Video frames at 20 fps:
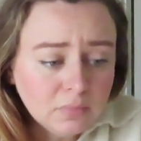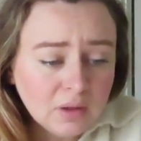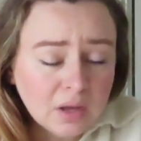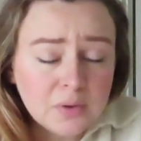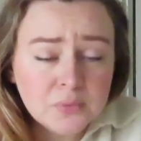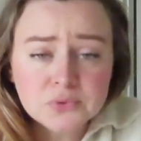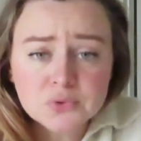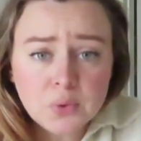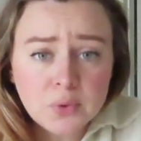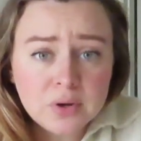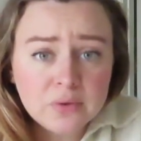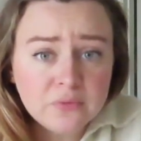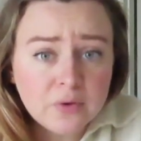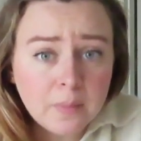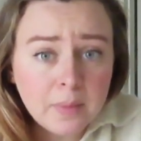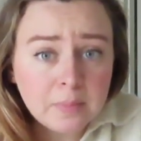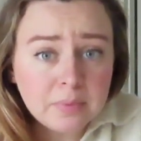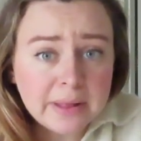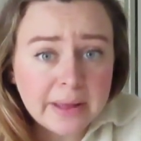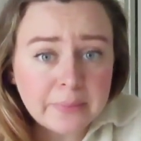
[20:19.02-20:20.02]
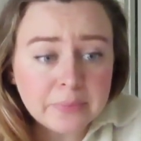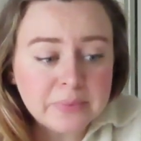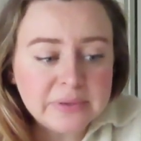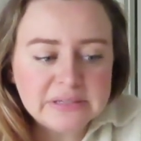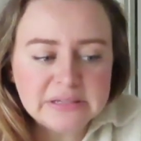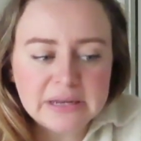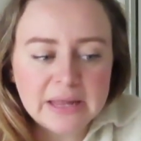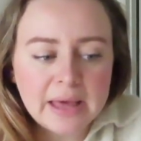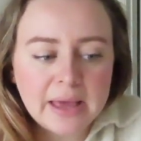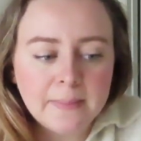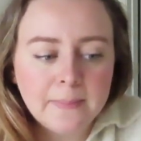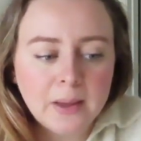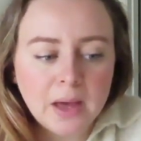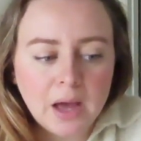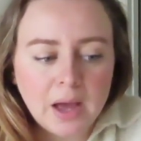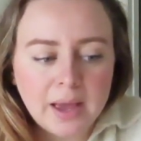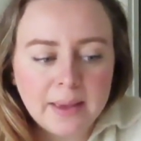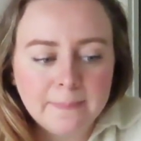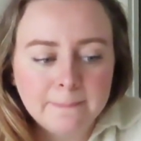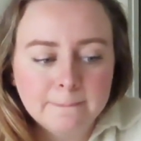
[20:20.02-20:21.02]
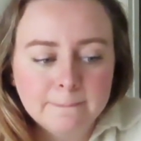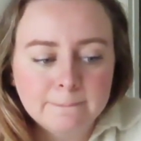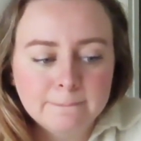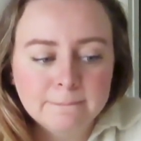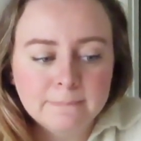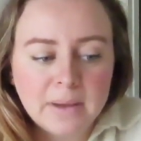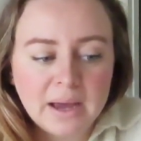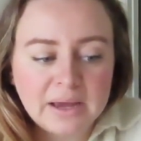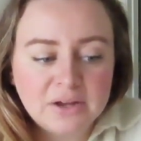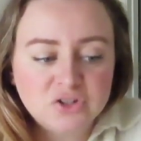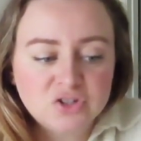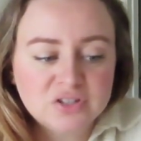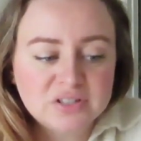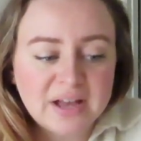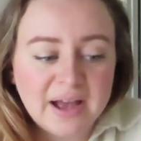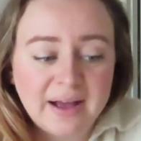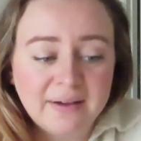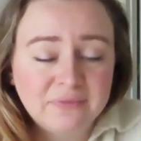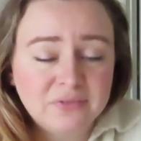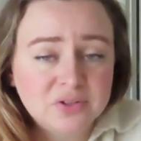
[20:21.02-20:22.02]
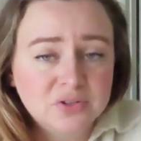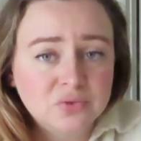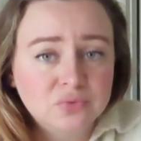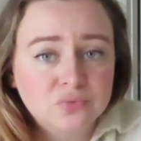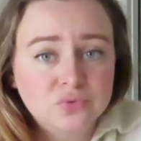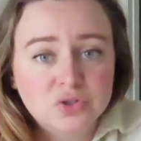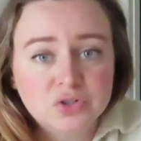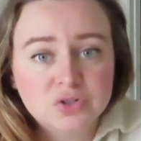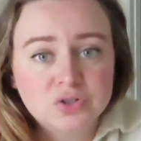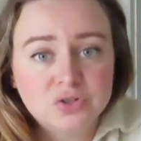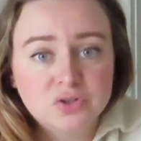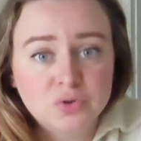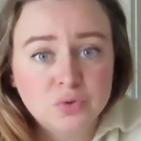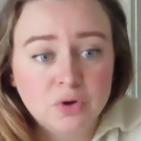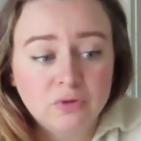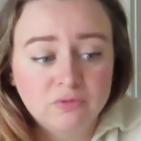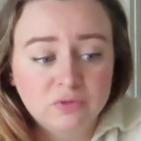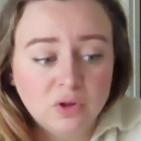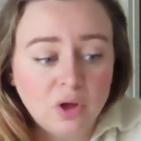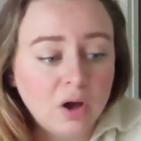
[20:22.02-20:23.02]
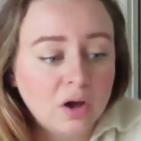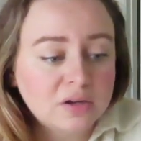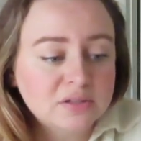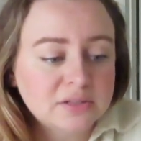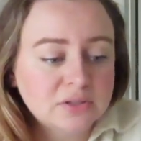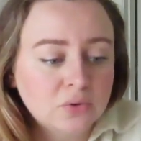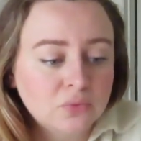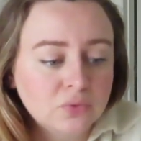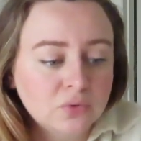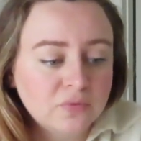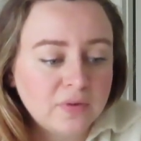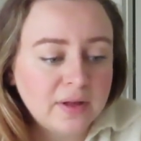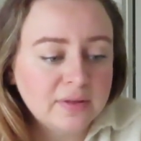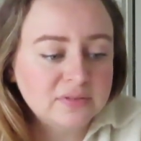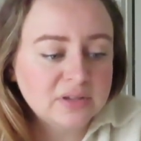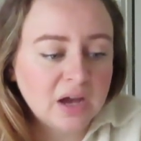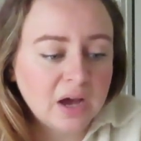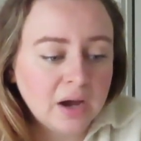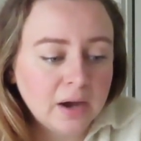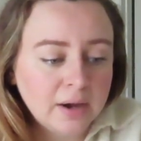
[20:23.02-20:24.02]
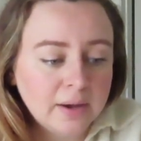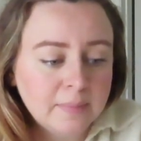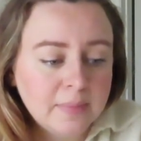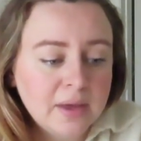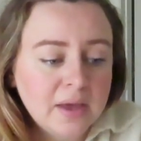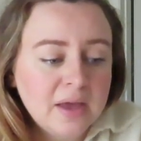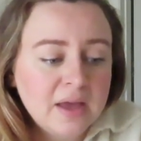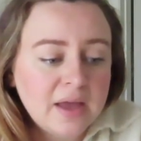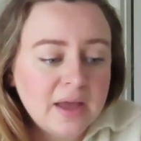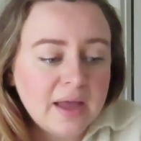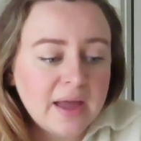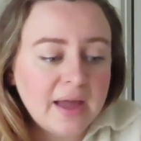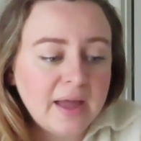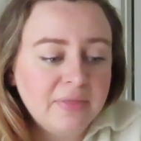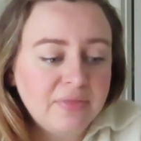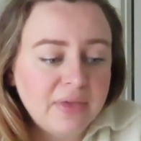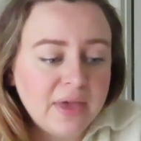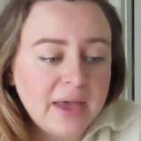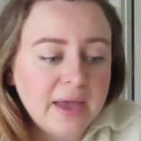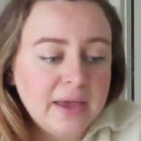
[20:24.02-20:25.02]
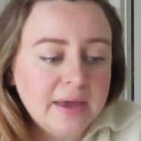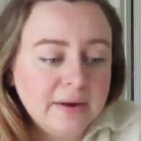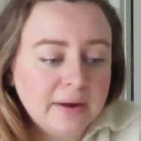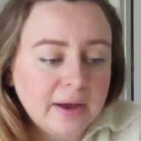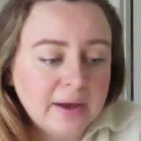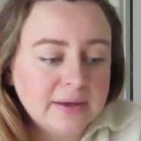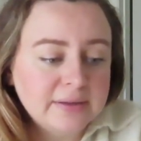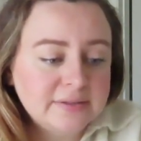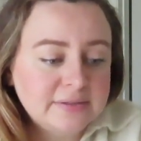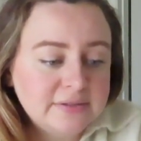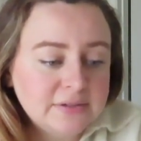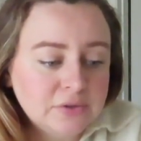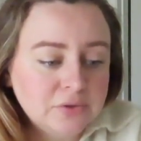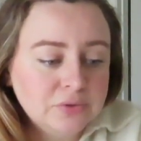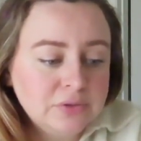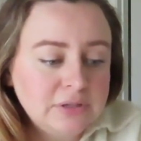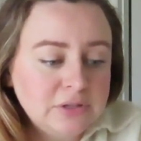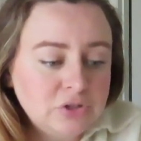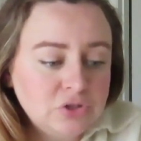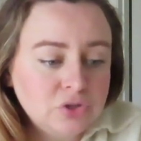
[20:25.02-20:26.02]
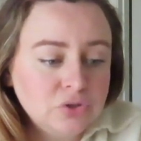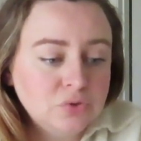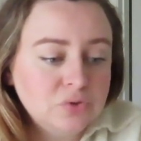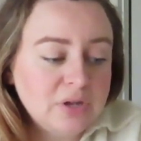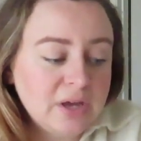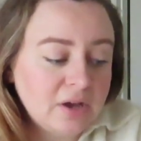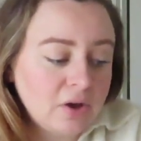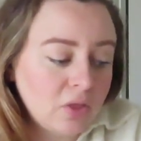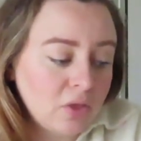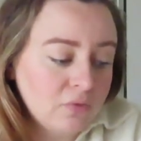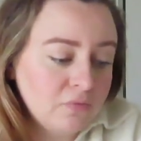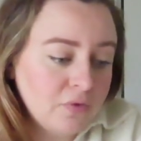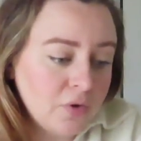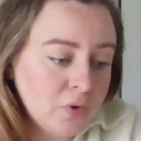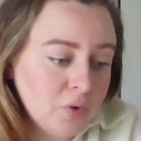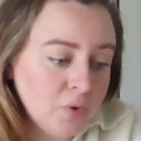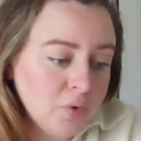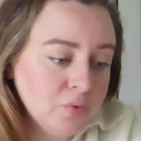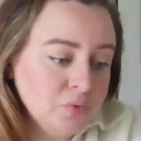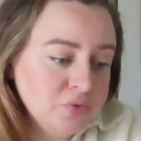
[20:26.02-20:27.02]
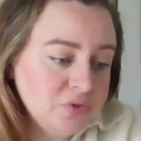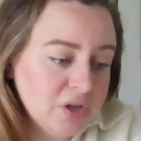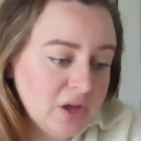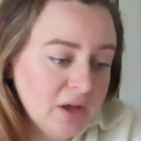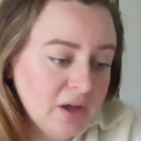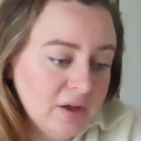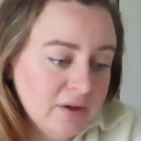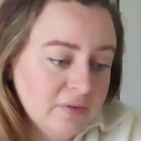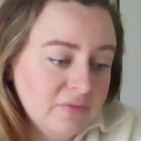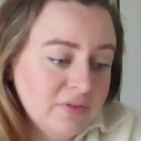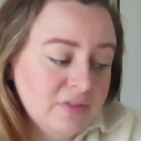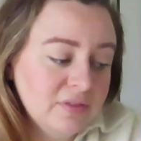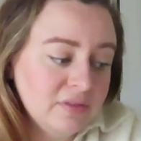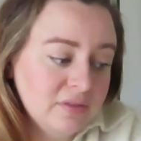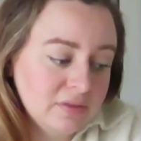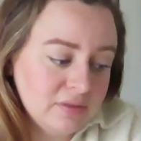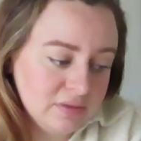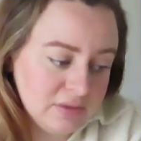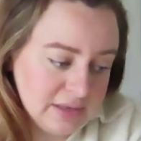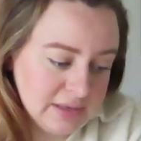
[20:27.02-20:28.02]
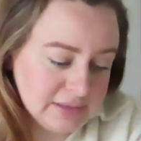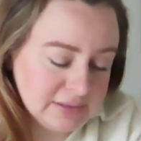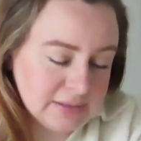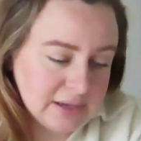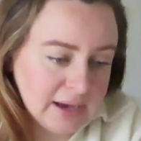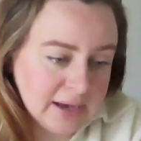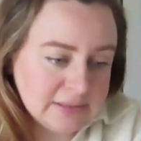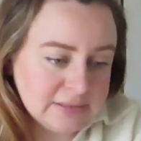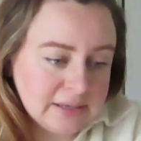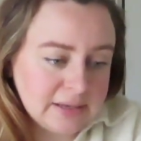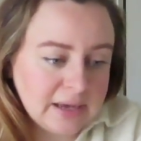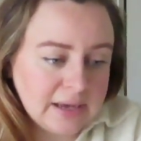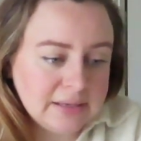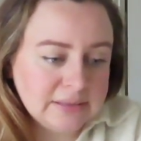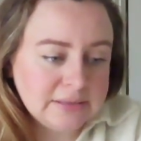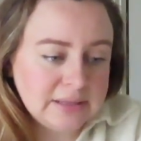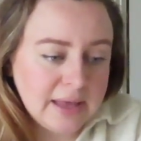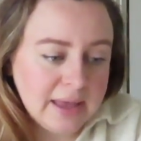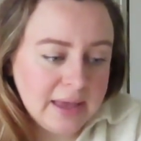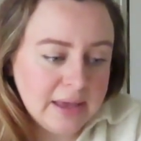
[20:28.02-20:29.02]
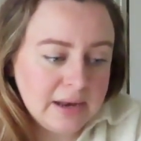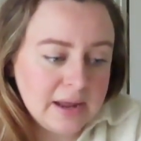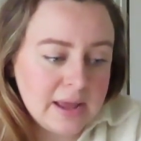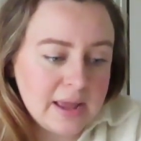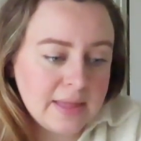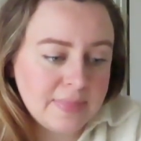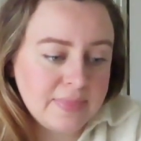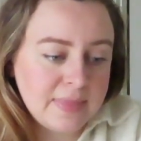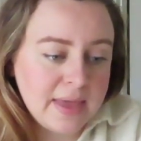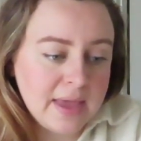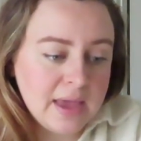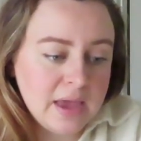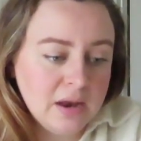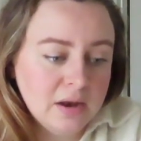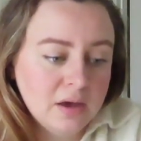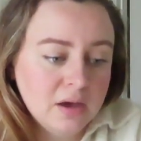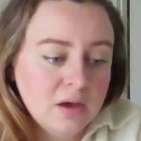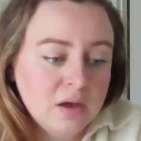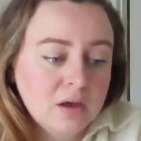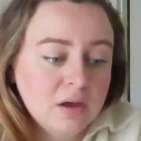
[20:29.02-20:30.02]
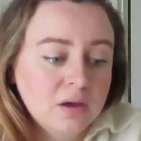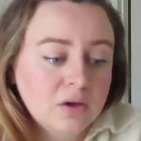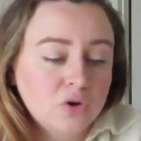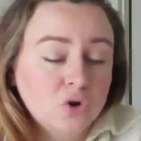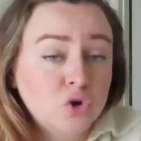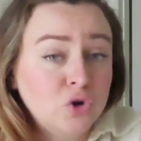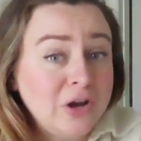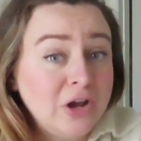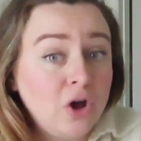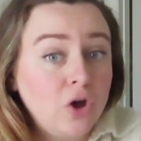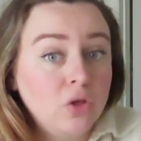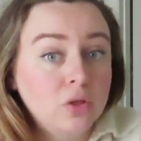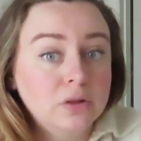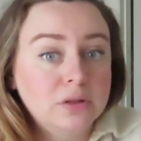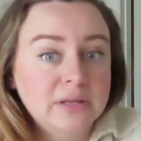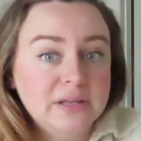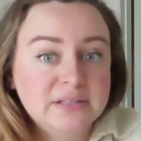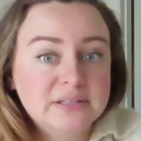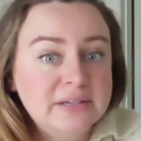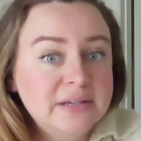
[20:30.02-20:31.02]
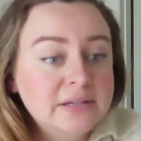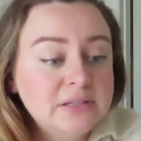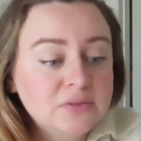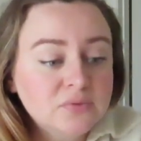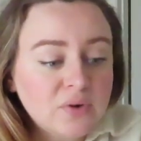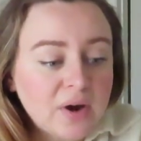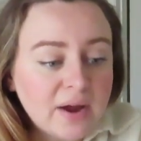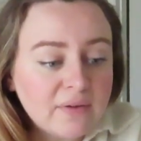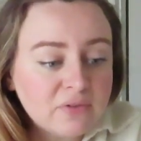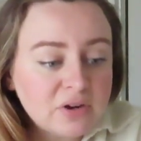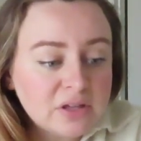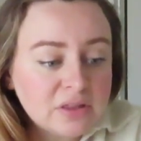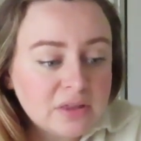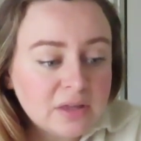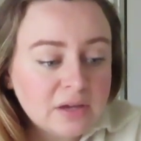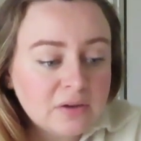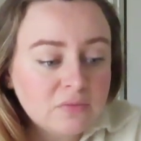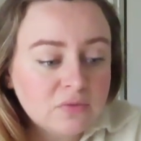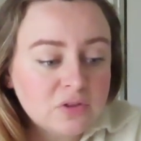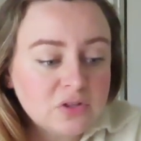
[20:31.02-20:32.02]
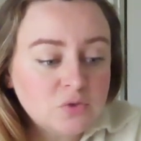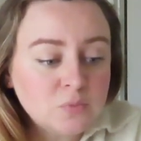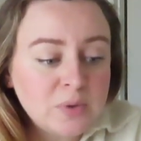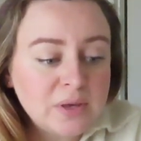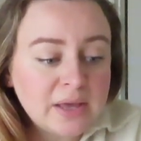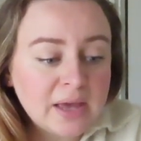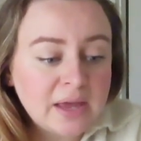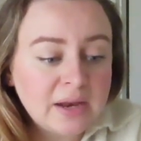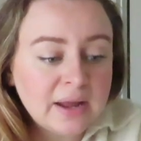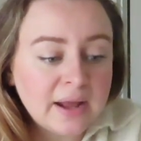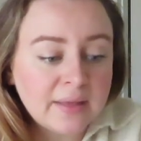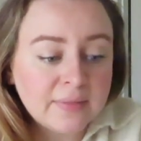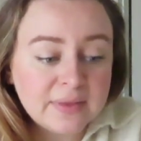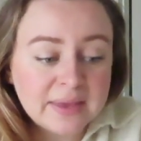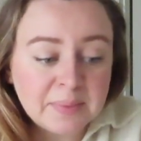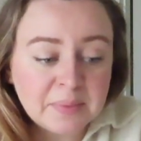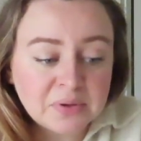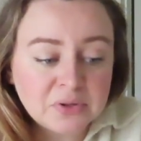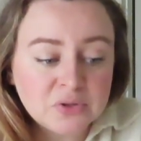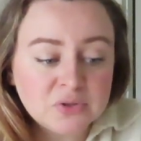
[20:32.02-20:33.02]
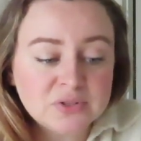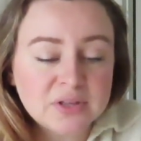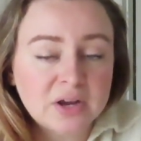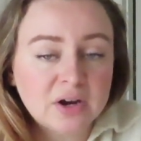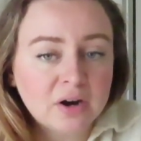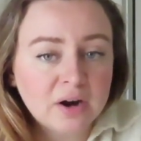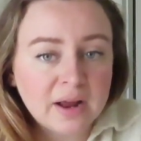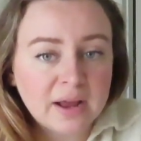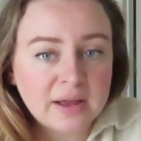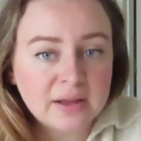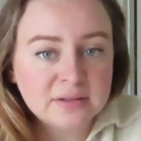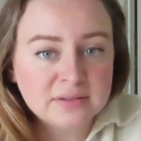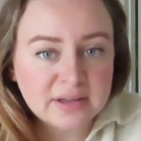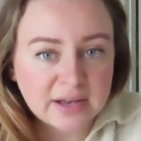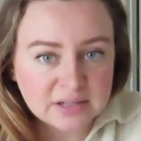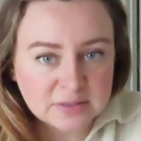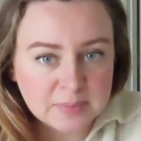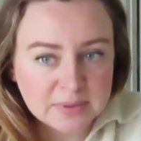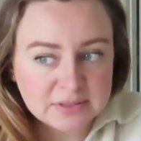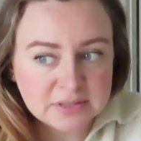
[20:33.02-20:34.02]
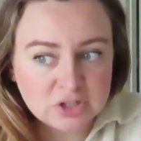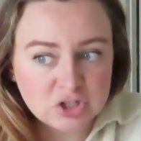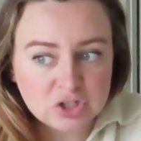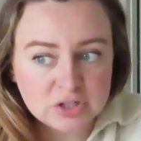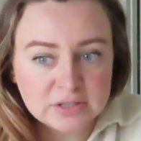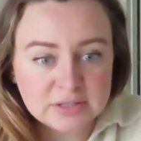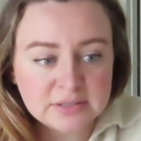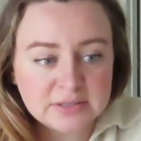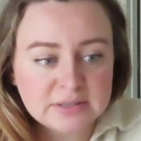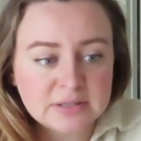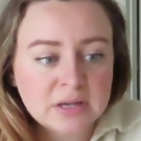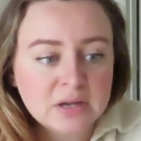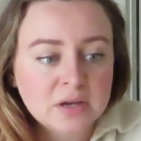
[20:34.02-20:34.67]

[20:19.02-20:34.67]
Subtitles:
I was going to film and play with me today, but I might just have to just do a vlog, because I don't know if I'll have time. And then I still need to take all the photos of these guys, like I said, and then create all the listings for everything for this weekend, and the email newsletter and text messages.